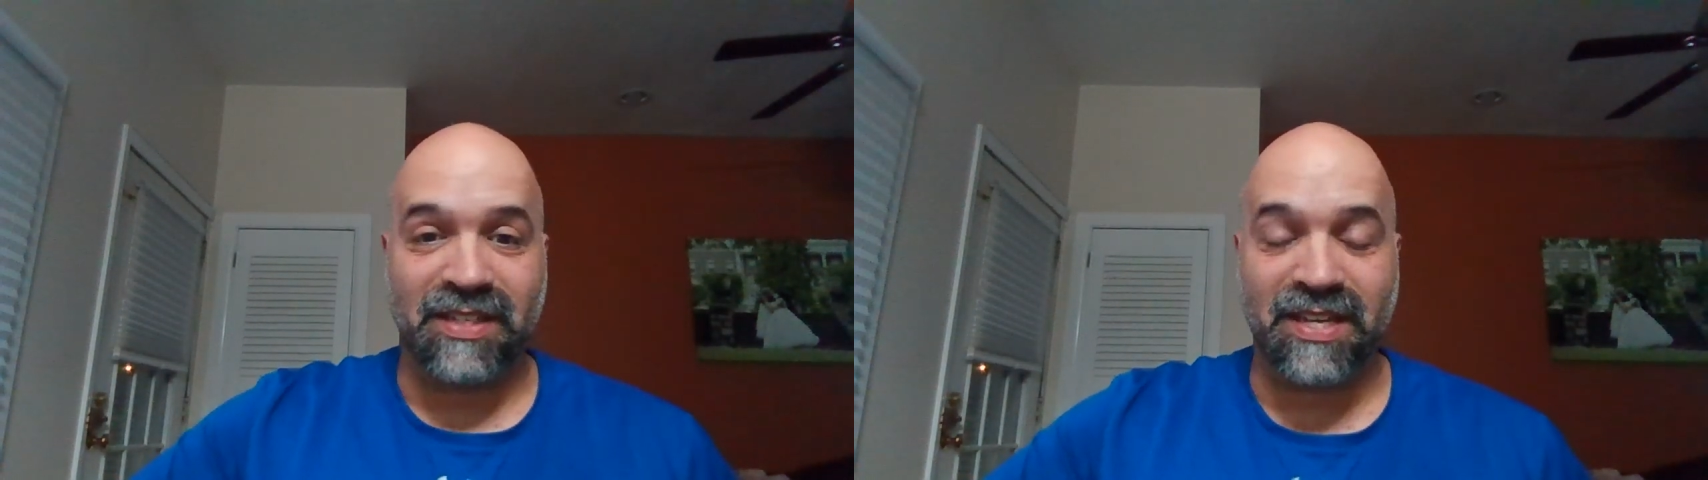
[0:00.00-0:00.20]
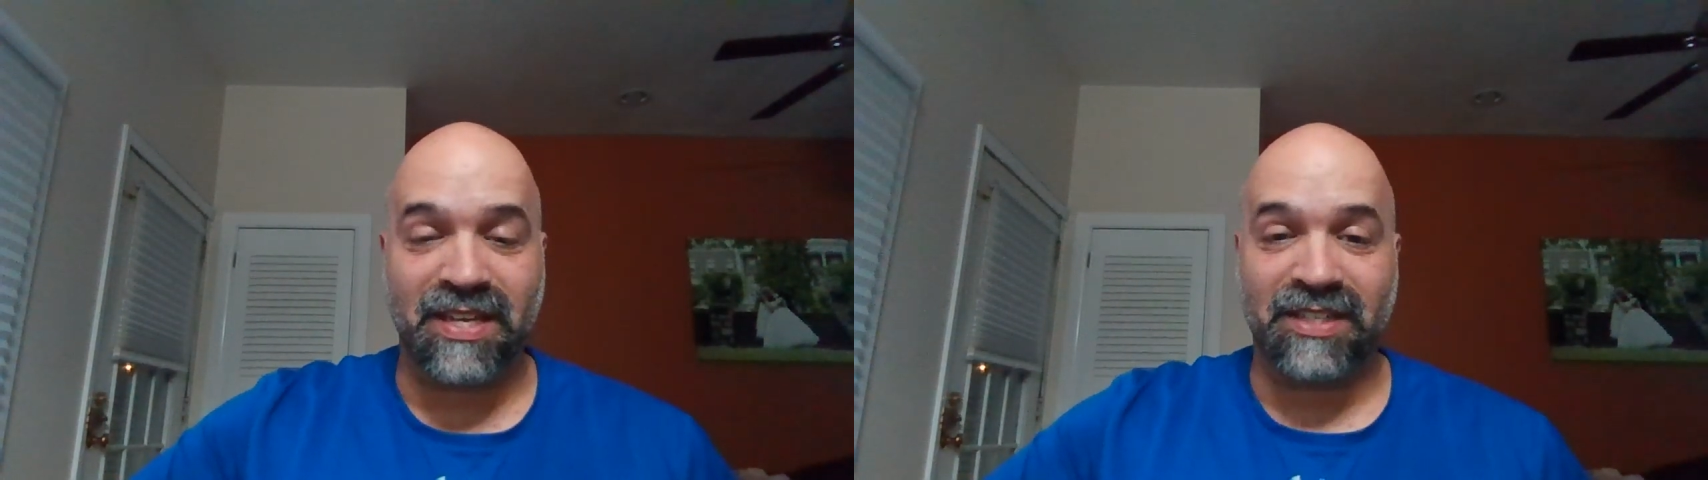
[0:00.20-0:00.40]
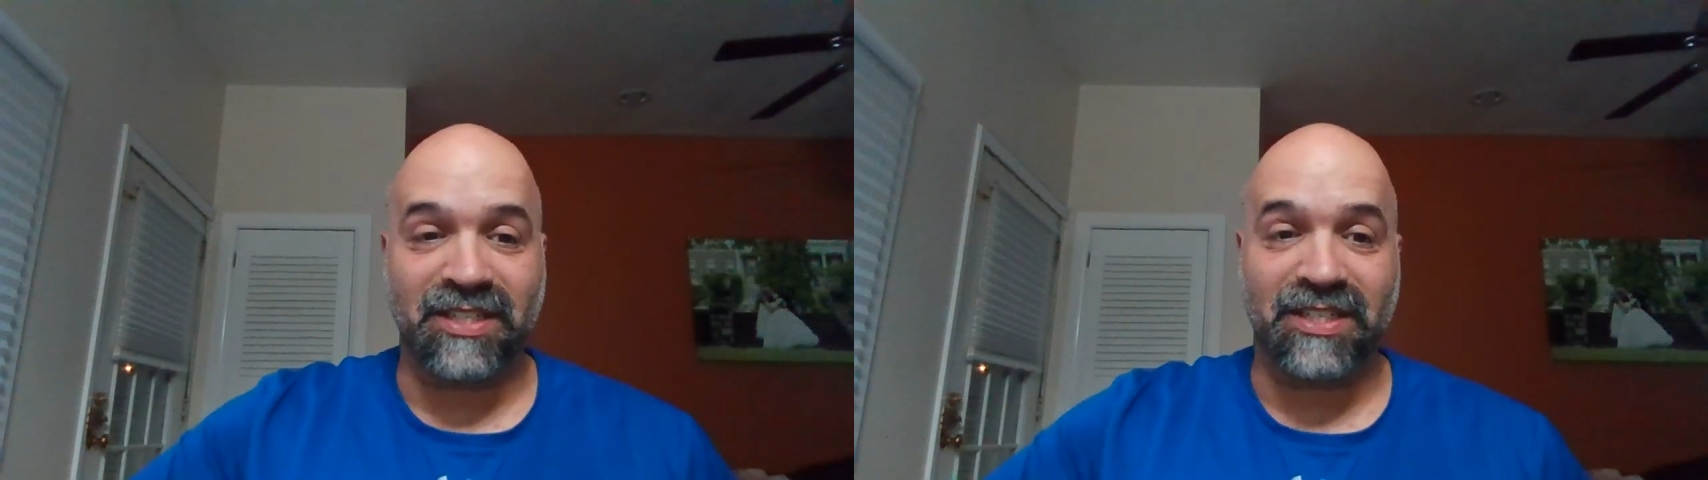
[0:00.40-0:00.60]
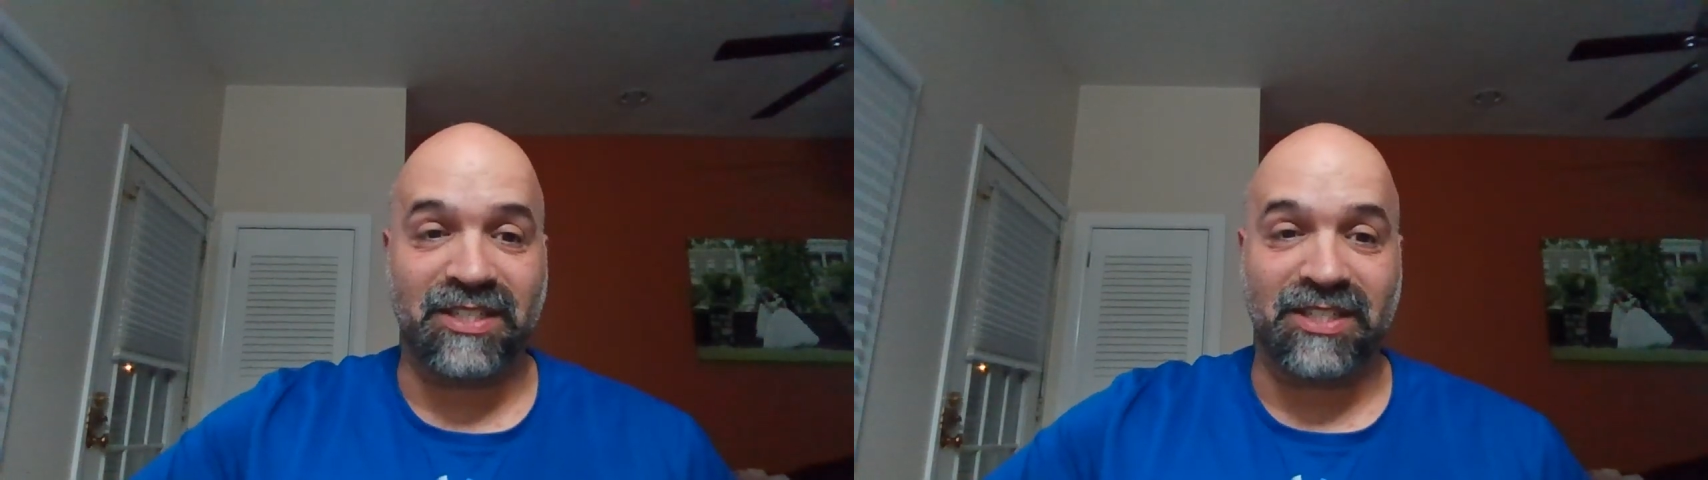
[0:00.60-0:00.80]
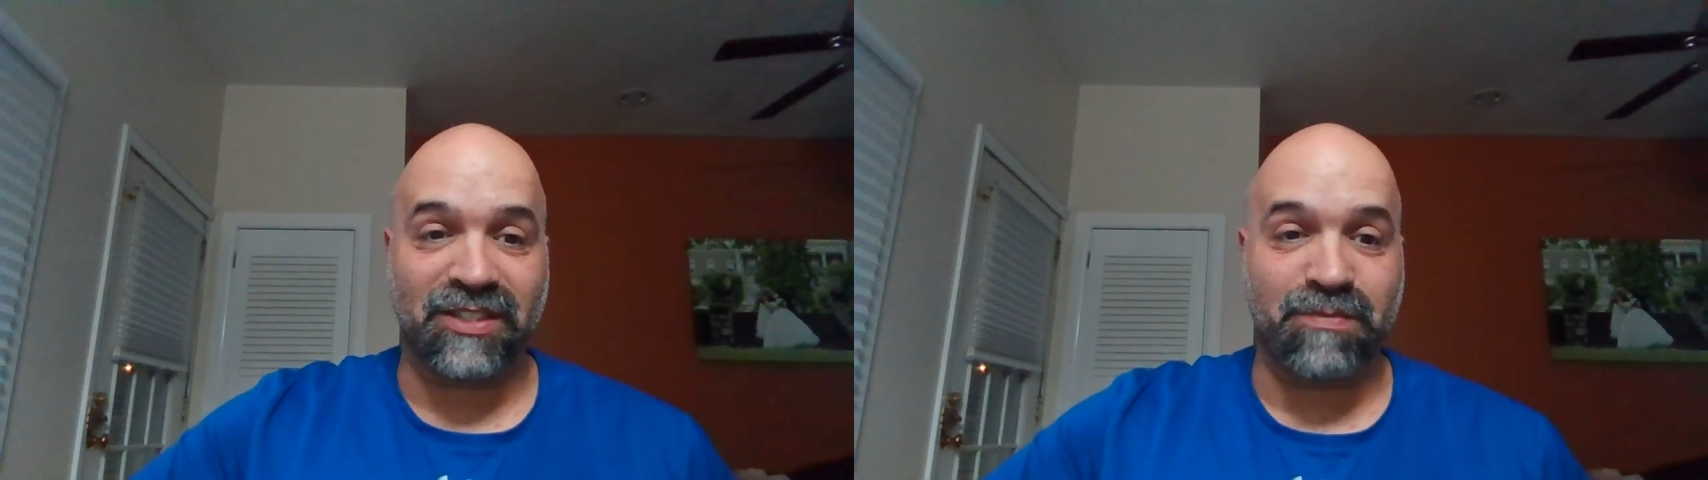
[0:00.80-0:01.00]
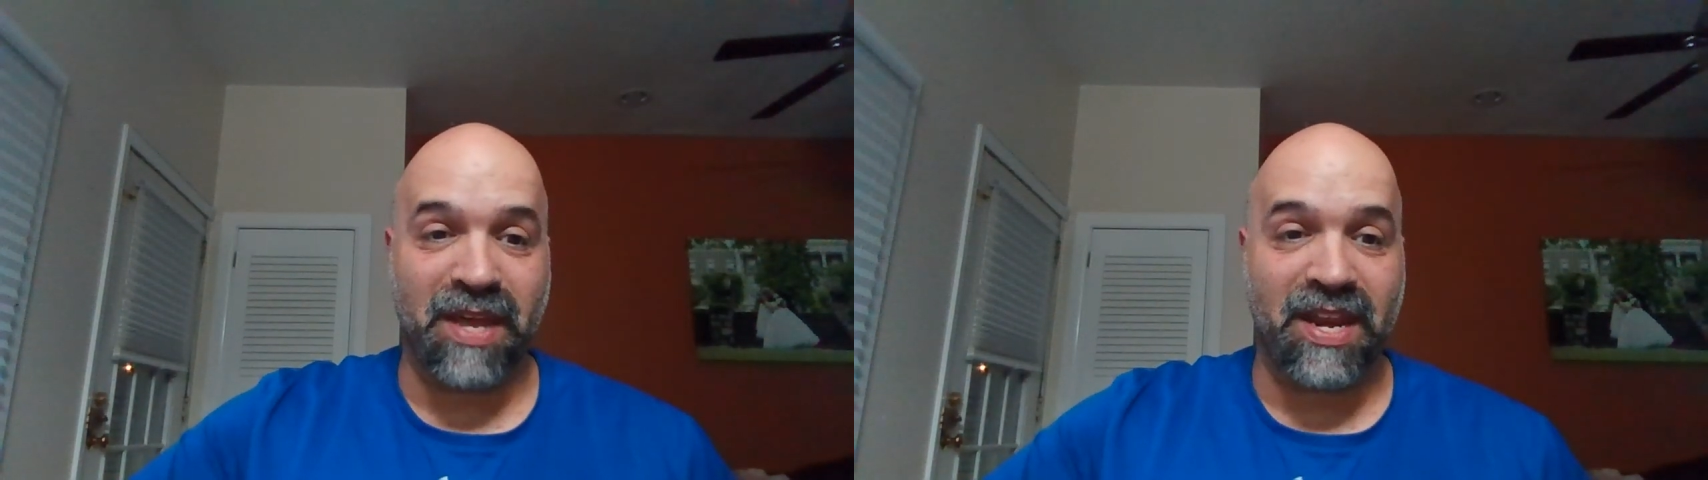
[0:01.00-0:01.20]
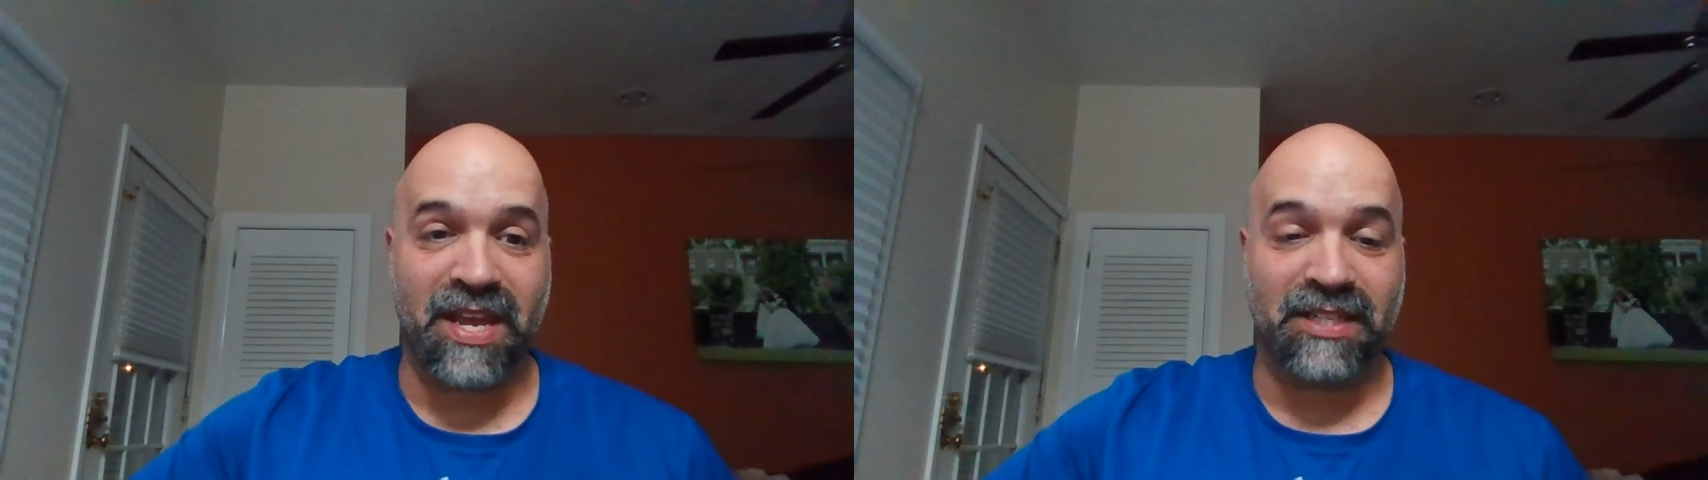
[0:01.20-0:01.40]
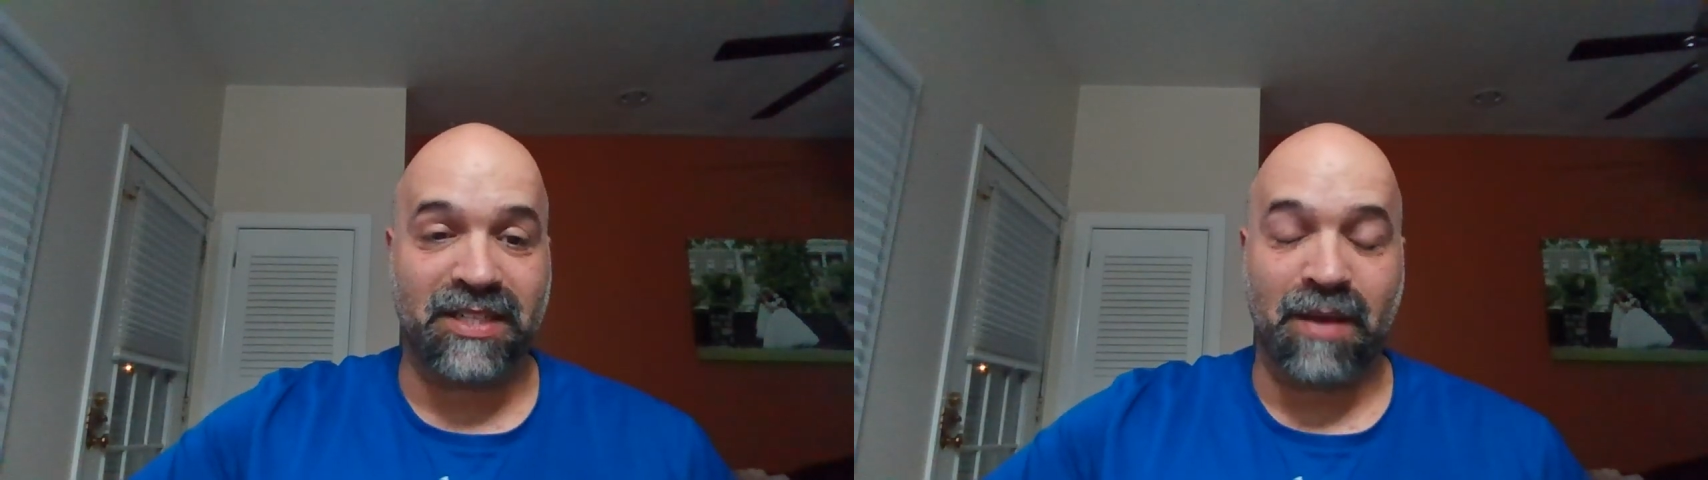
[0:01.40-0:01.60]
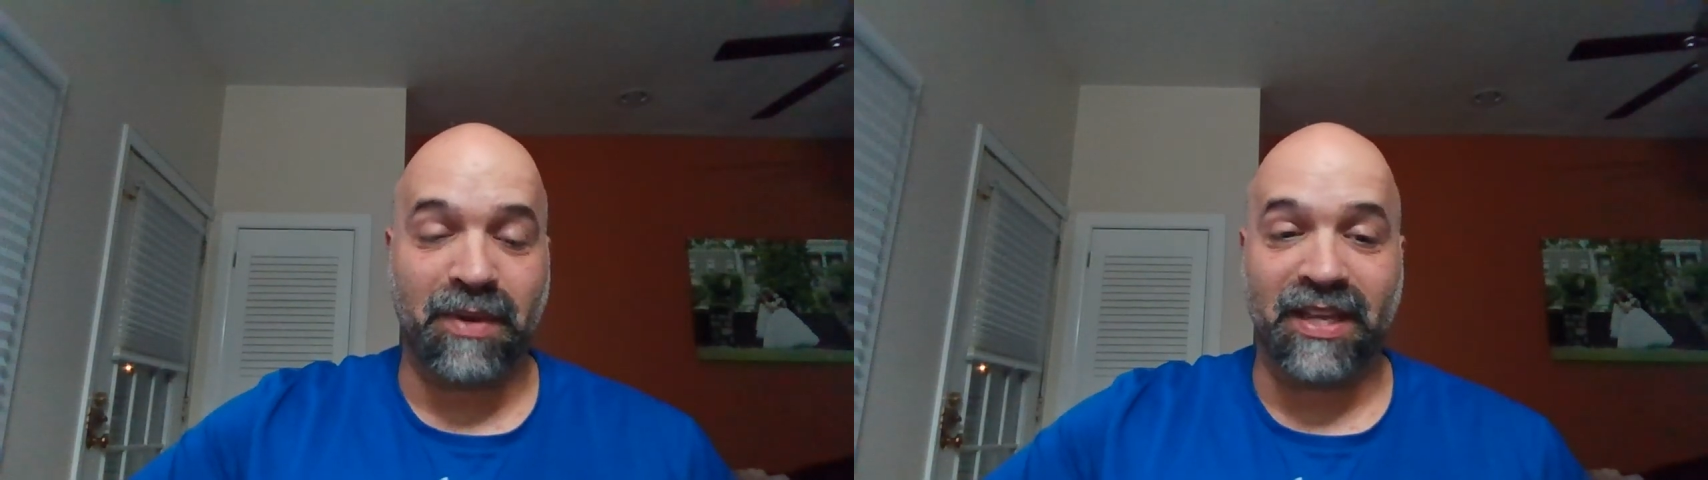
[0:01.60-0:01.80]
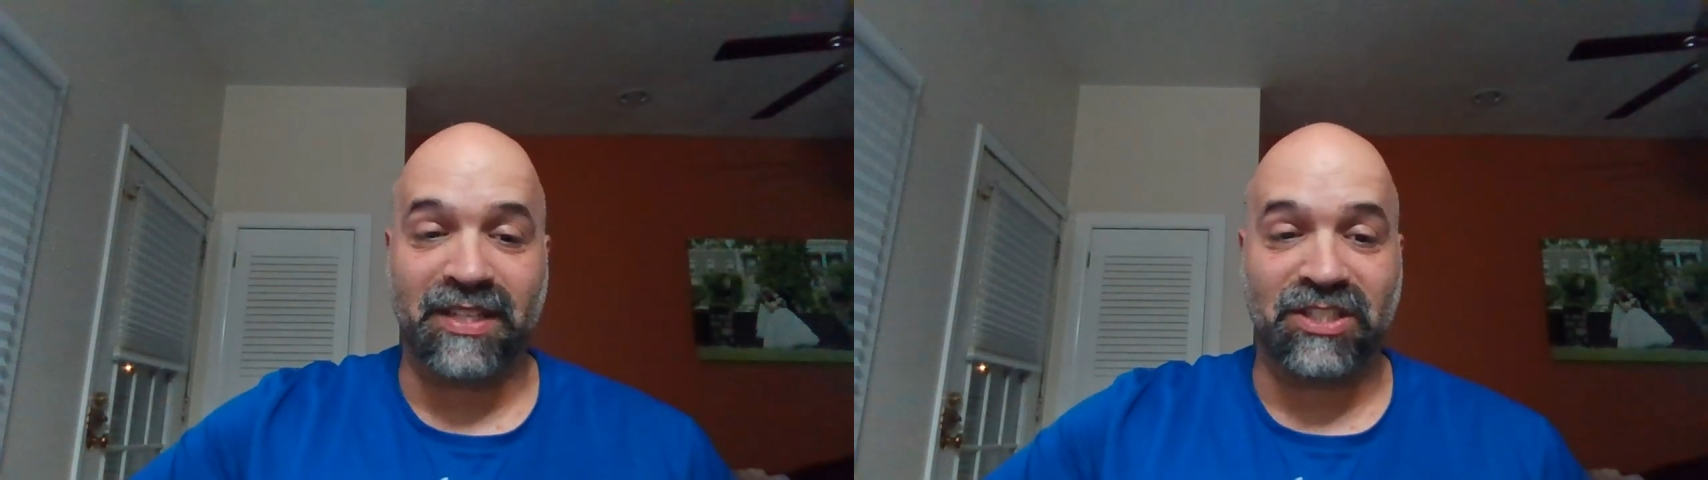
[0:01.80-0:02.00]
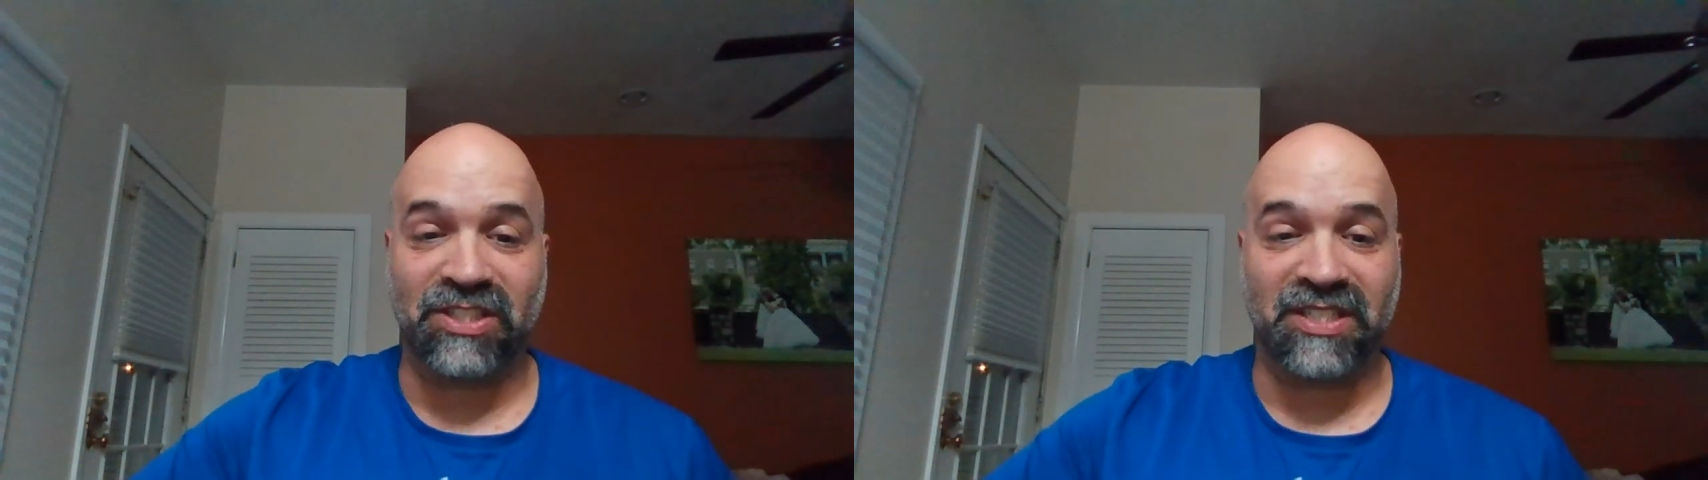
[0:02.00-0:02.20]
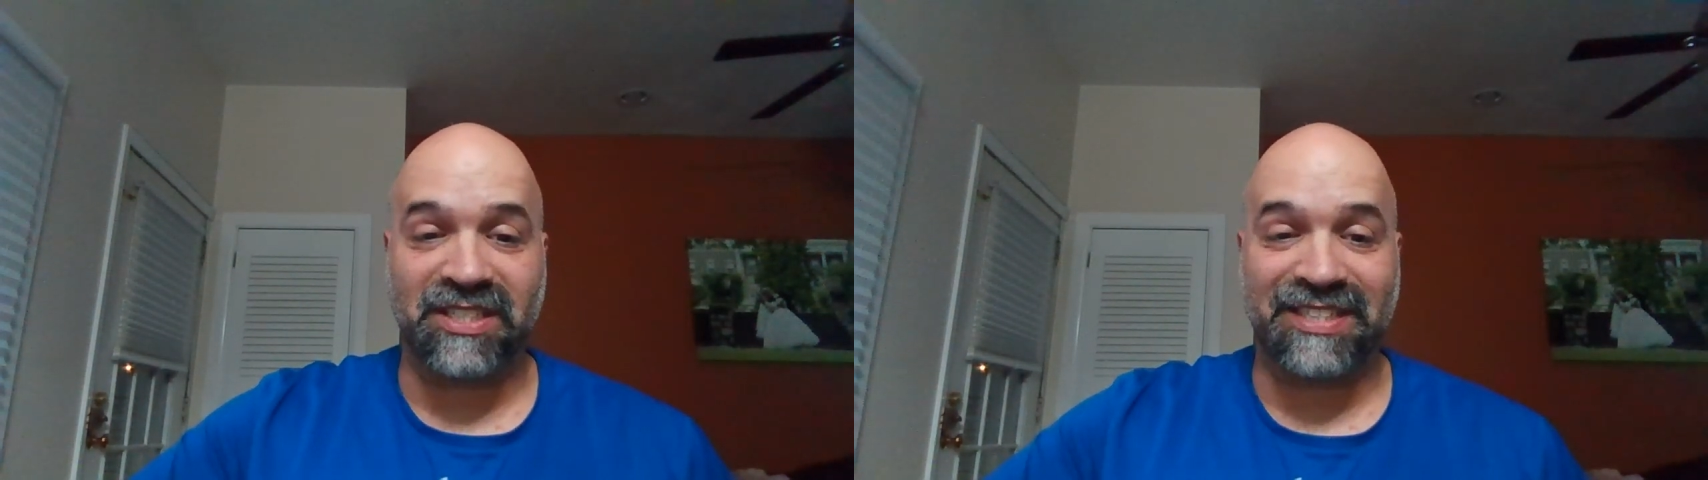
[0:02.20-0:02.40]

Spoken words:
It is just badass. I'm like just